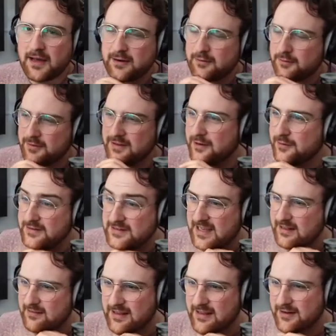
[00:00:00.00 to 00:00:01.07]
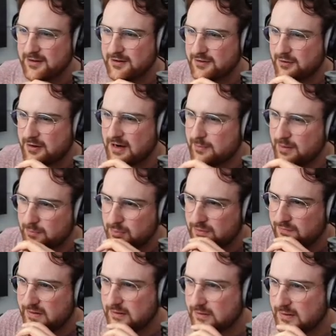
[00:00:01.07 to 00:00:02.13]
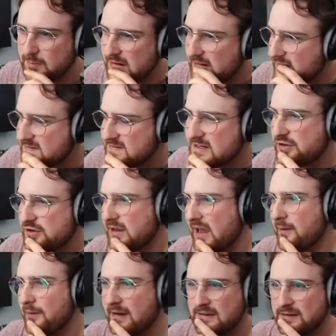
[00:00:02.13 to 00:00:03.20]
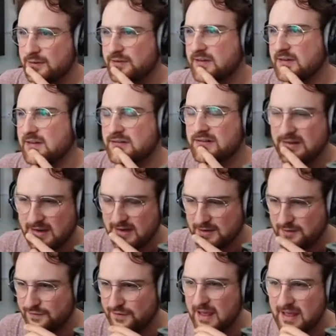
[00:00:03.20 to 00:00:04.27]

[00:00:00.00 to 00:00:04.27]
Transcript: I don't really know exactly how to describe it perfectly, but essentially how I use it is to kind of